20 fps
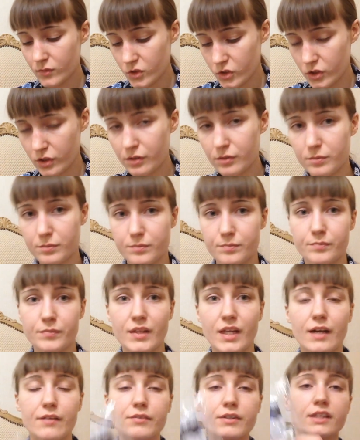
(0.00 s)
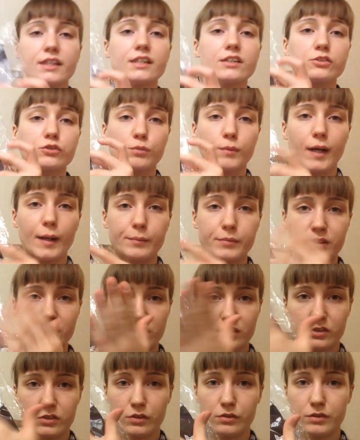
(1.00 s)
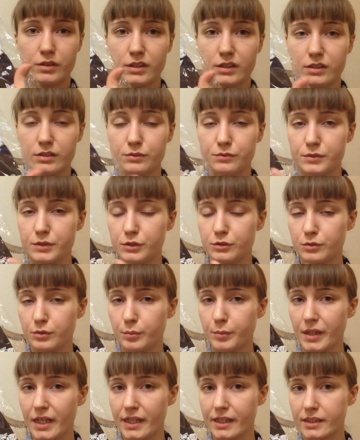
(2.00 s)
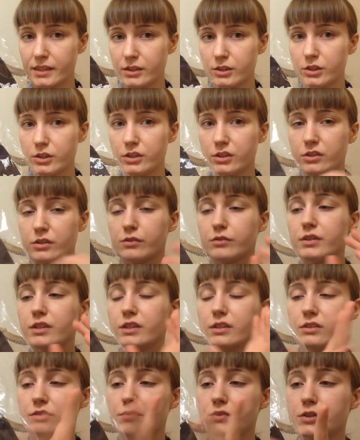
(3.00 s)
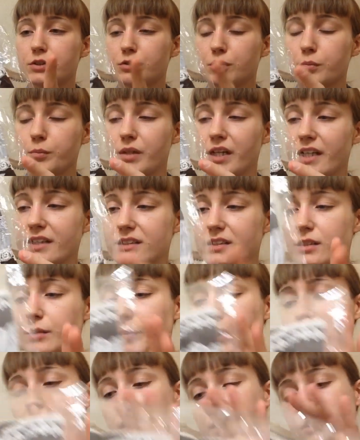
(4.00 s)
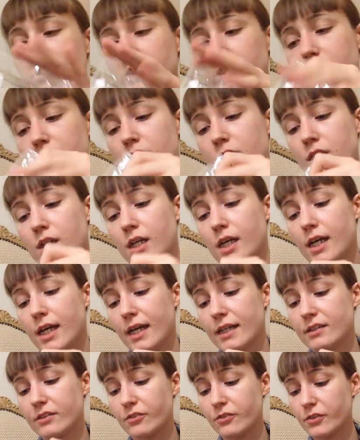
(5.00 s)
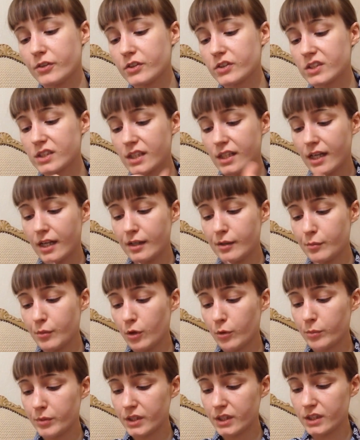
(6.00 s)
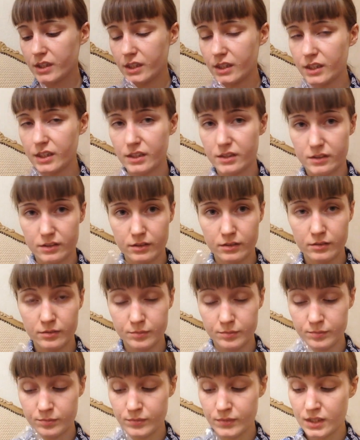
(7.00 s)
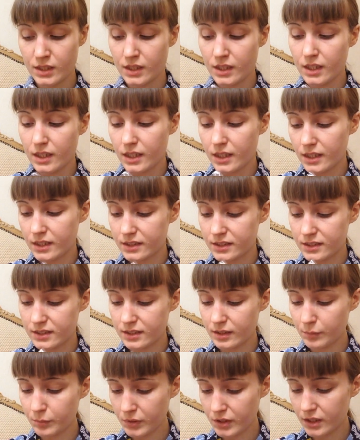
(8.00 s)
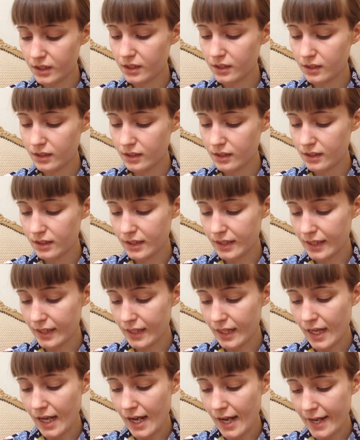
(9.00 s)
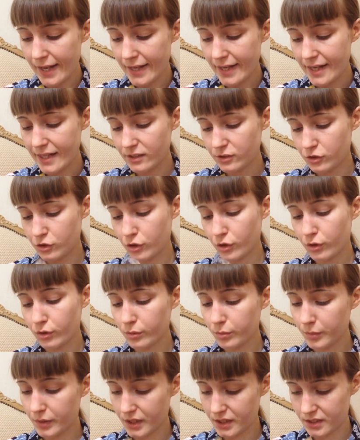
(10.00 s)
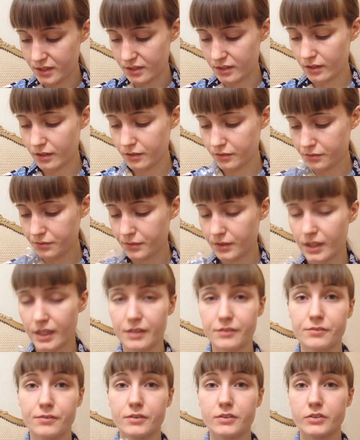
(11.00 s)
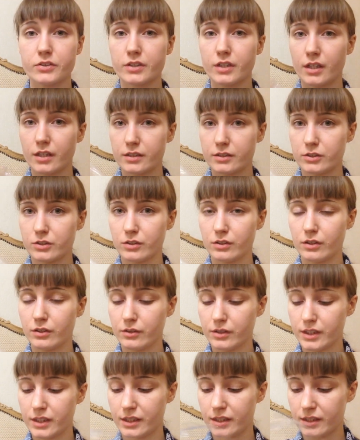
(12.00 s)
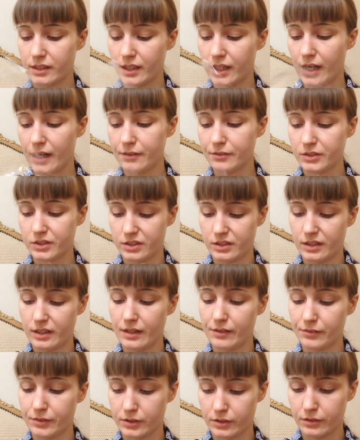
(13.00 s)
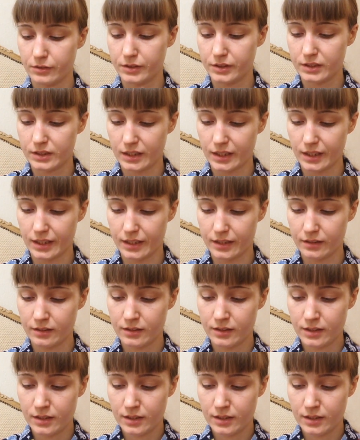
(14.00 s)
So, everything's wrapped in its own individual package, its own individual plastic package. And the first thing I am opening here is something that I had told myself when I first got into Lolita that I was never going to get.